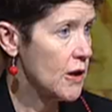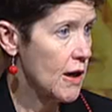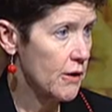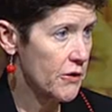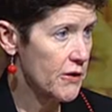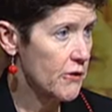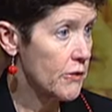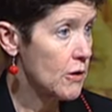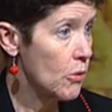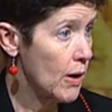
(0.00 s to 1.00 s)
Congress,
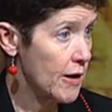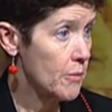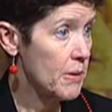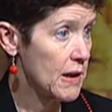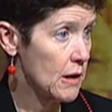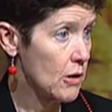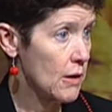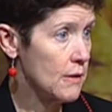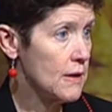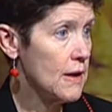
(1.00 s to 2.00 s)
as required by
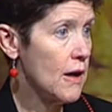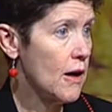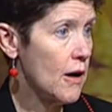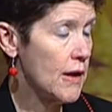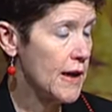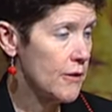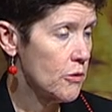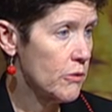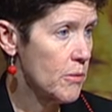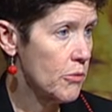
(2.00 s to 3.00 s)
law, our
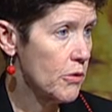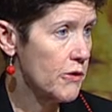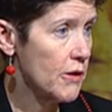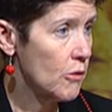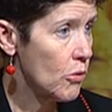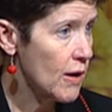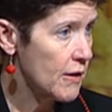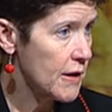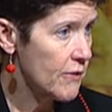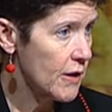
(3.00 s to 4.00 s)
annual reports on
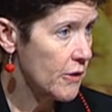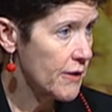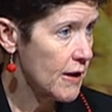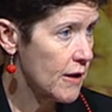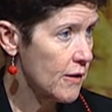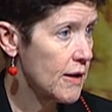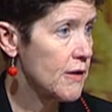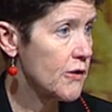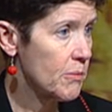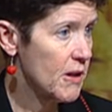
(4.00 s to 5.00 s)
quality of healthcare
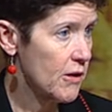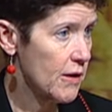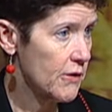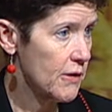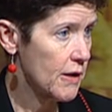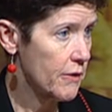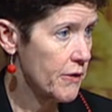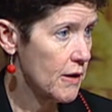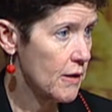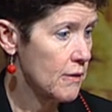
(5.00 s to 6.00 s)
and disparities in
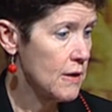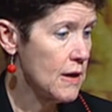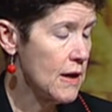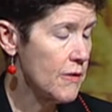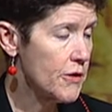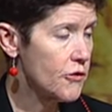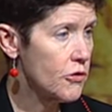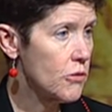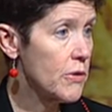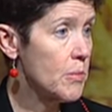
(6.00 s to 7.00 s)
healthcare. The
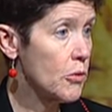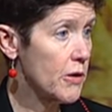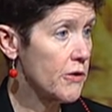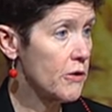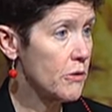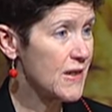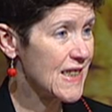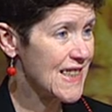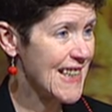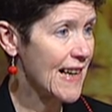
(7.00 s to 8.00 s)
2 reports use
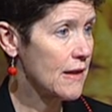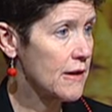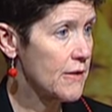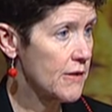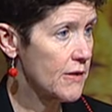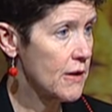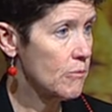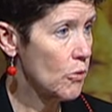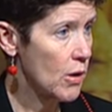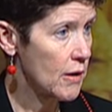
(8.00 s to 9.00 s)
exactly the
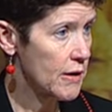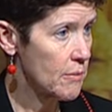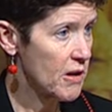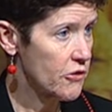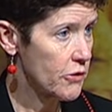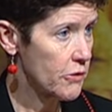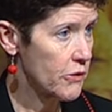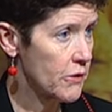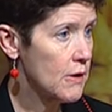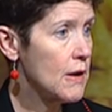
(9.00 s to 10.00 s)
same quality
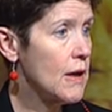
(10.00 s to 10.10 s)
measures.